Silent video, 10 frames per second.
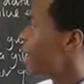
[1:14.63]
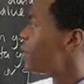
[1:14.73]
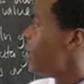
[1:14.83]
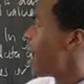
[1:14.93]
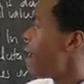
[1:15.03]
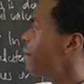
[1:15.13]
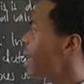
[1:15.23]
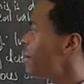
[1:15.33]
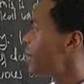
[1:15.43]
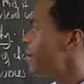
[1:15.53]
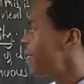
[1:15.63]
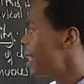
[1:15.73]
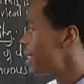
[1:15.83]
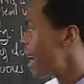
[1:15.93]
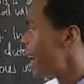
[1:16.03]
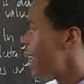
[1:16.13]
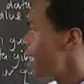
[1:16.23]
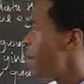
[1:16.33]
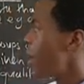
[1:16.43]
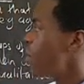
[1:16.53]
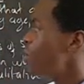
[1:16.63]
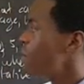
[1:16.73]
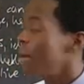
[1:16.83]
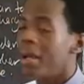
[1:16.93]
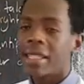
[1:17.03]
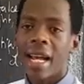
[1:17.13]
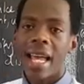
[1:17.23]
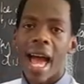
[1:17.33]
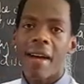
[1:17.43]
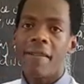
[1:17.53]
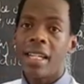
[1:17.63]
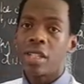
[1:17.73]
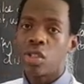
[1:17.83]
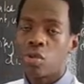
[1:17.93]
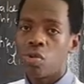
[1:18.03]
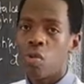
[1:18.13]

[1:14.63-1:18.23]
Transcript: So we have types of data. Here we are going to be basically having two.